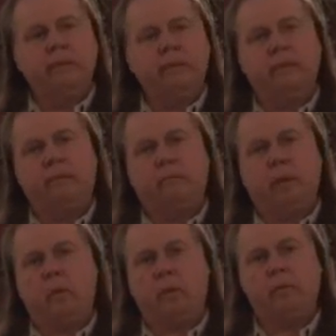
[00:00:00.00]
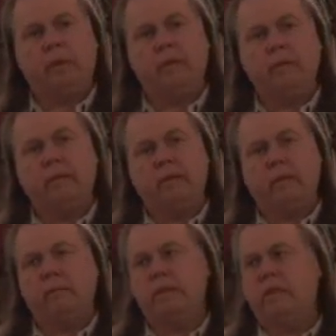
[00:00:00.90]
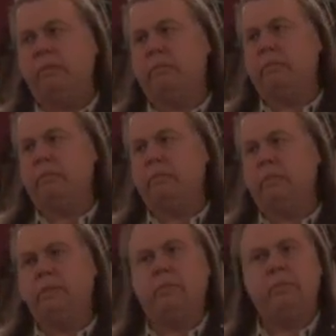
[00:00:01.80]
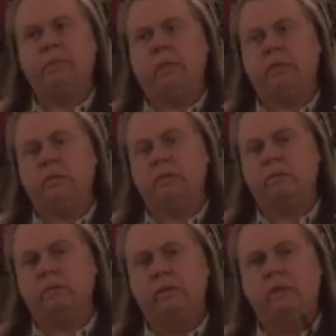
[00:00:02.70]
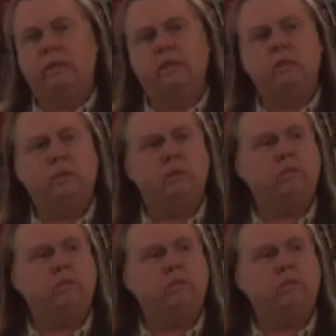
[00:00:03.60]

my workplace, and then my Jeep. The Jeep is ancient. It's been